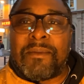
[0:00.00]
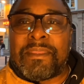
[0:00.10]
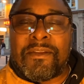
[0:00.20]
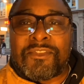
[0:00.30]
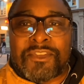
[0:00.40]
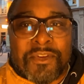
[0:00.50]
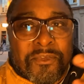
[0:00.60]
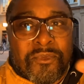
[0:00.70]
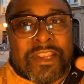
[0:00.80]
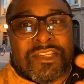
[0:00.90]
I mean that's just the
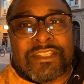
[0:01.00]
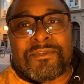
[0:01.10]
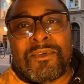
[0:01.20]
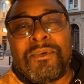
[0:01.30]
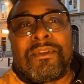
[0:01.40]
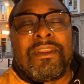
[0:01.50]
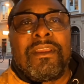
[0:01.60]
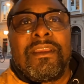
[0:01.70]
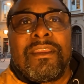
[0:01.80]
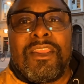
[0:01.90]
freshest food,
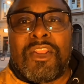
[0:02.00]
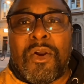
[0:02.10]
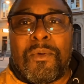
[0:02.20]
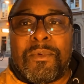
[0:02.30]
you know,